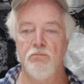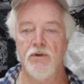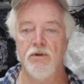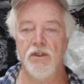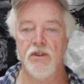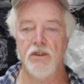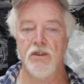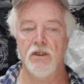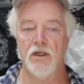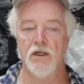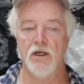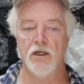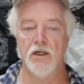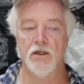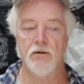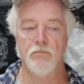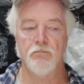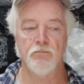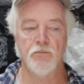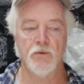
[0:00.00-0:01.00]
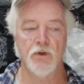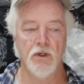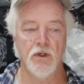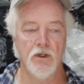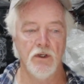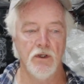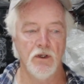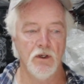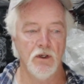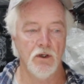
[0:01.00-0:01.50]
be
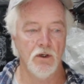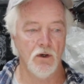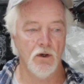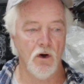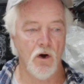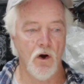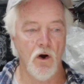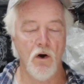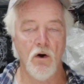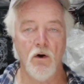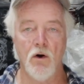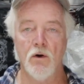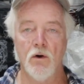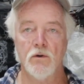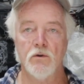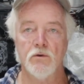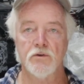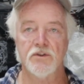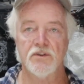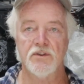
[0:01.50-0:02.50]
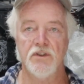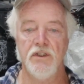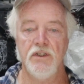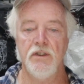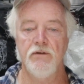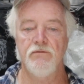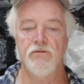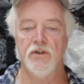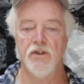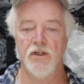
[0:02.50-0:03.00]
all Uncle
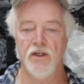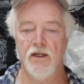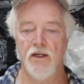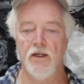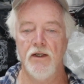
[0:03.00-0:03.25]
Steve today.